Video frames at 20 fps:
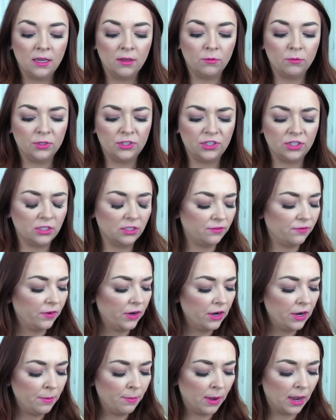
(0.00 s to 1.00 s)
which is
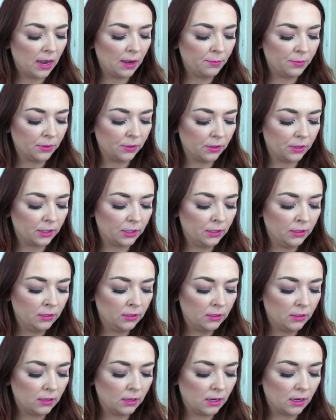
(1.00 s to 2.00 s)
very popular,
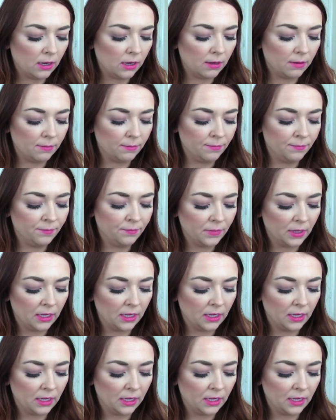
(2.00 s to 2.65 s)
um,